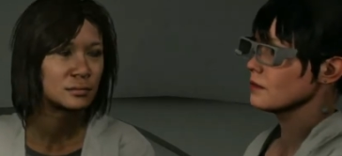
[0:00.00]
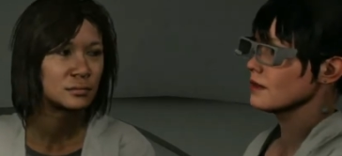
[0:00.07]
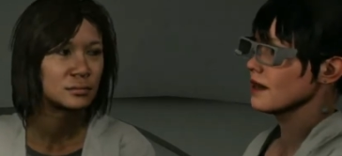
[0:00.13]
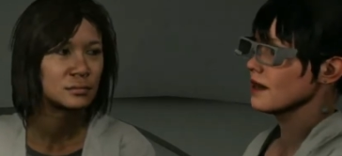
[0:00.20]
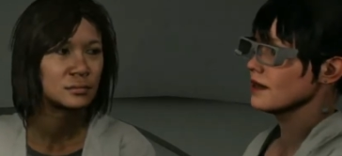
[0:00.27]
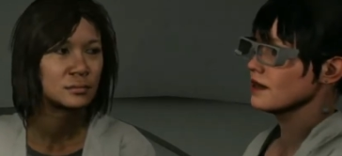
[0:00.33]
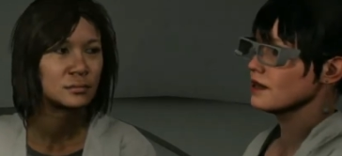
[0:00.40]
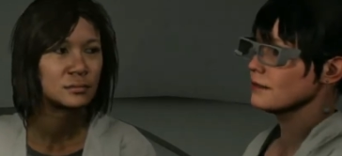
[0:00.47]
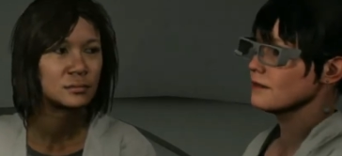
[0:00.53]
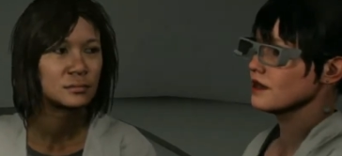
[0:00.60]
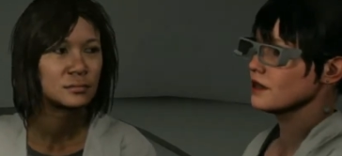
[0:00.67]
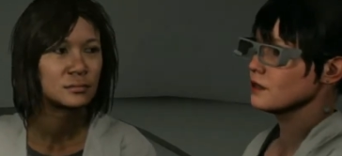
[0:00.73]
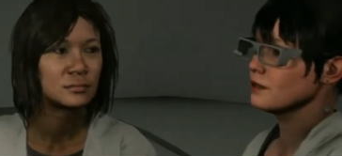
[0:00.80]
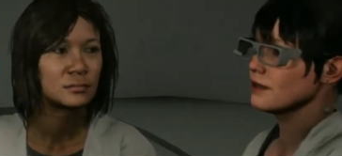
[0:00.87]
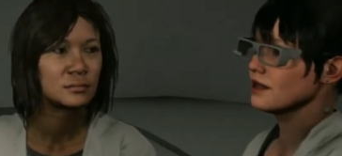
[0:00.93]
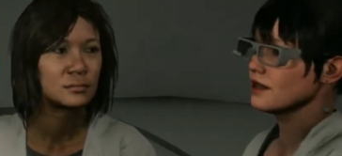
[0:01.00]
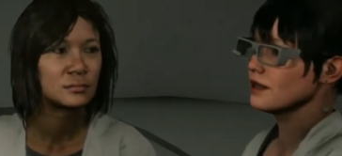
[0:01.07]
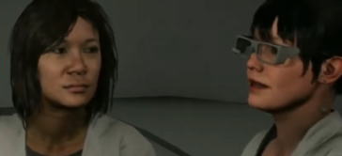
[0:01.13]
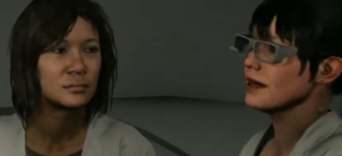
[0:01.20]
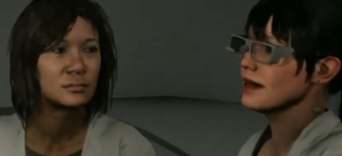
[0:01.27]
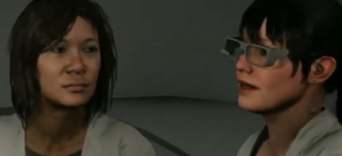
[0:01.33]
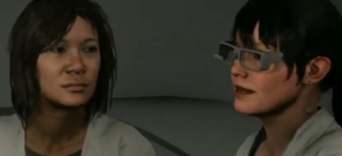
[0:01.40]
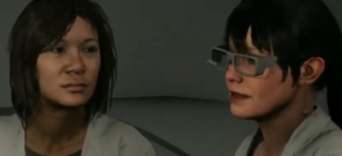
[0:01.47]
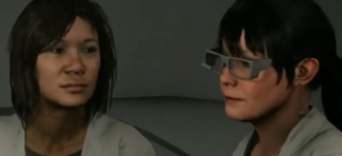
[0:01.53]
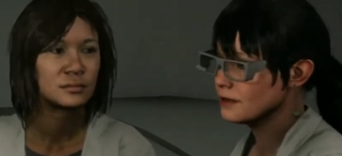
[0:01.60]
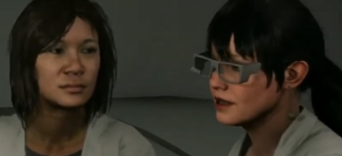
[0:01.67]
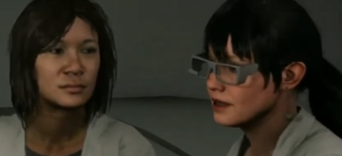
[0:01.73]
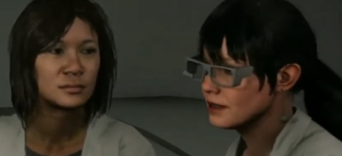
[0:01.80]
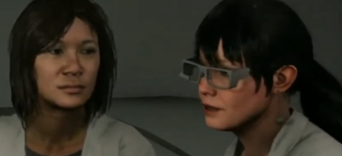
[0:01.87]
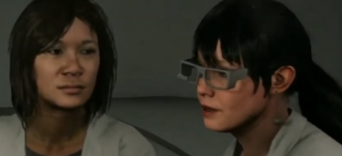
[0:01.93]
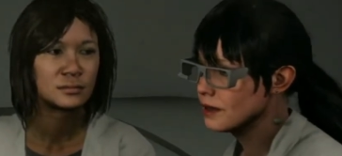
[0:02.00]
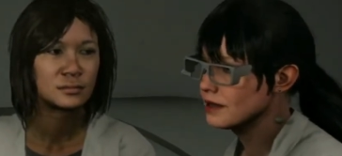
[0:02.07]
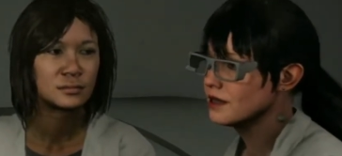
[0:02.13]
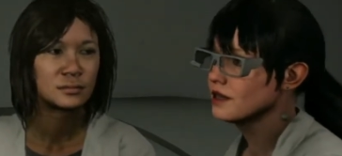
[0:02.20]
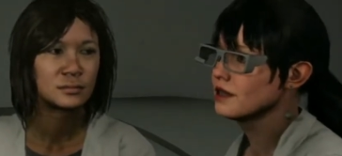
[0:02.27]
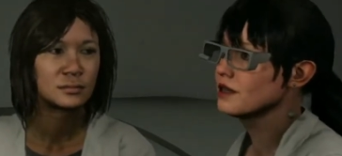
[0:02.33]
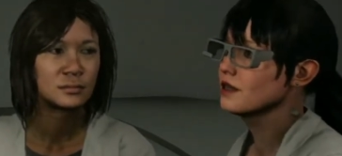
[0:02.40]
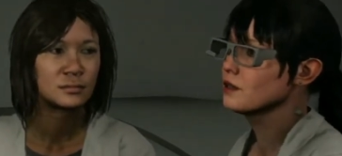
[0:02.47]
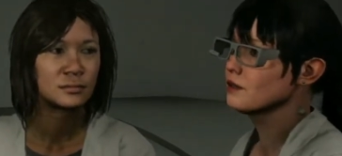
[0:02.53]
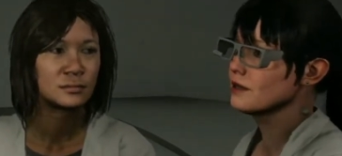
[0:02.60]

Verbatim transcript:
Speaker 1: Alice B, look at this handsome thing walking in looking